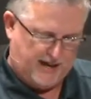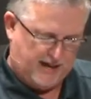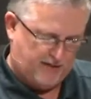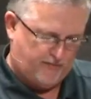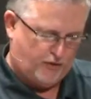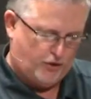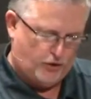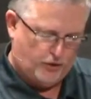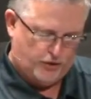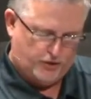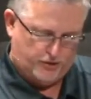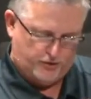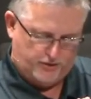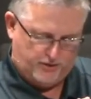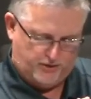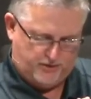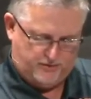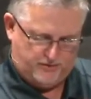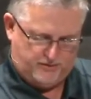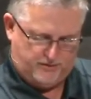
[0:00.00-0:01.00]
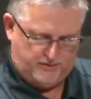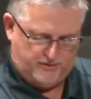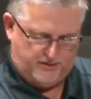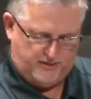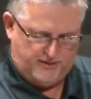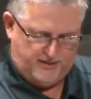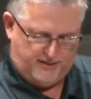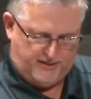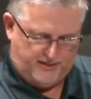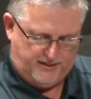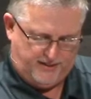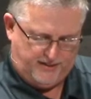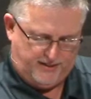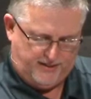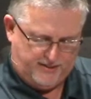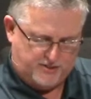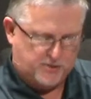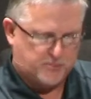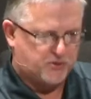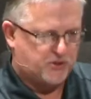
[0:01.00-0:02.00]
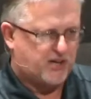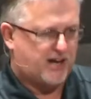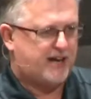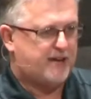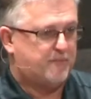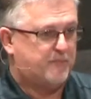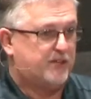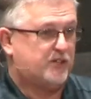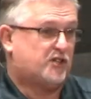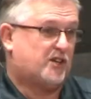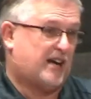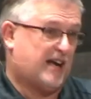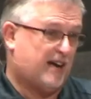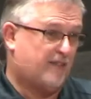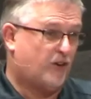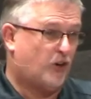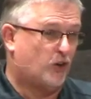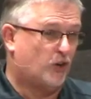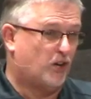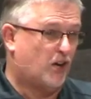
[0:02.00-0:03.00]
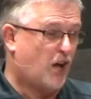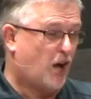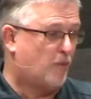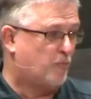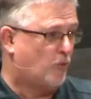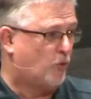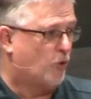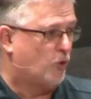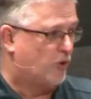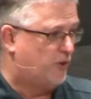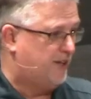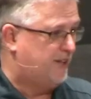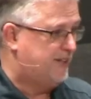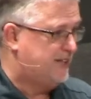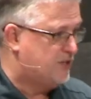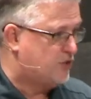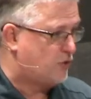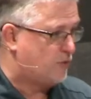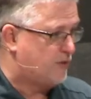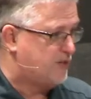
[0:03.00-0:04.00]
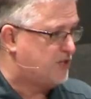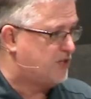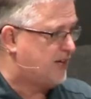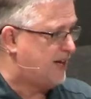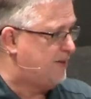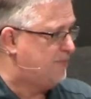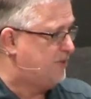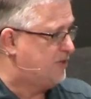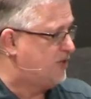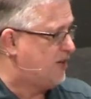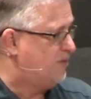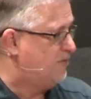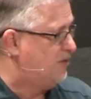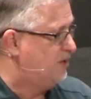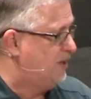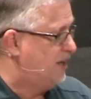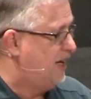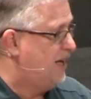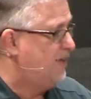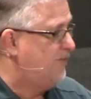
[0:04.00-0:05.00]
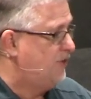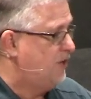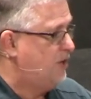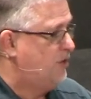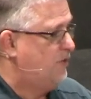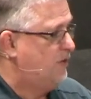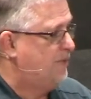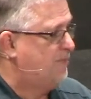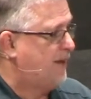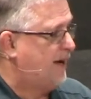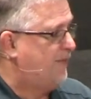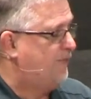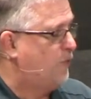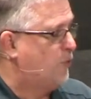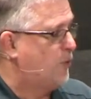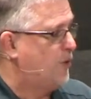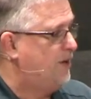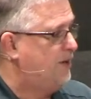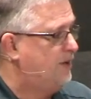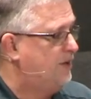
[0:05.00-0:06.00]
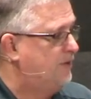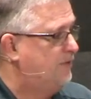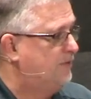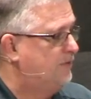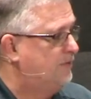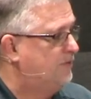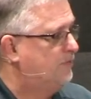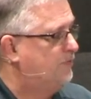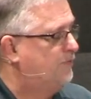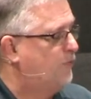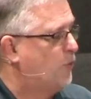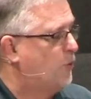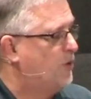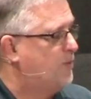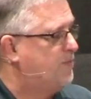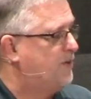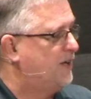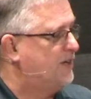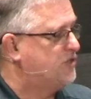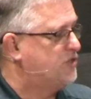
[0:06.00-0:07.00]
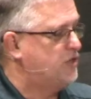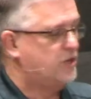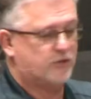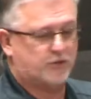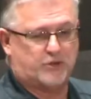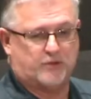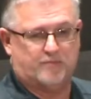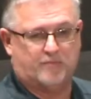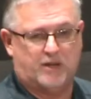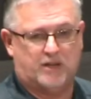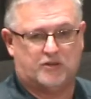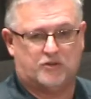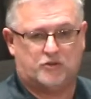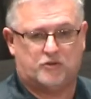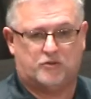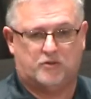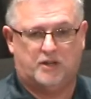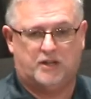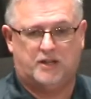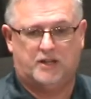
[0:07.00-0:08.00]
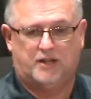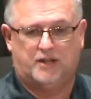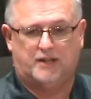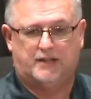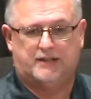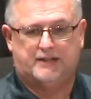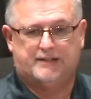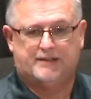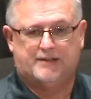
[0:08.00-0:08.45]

Now I've heard some statements. Now I've heard a lot more than these three statements I want to give you in my 40, 40 plus years of ministry.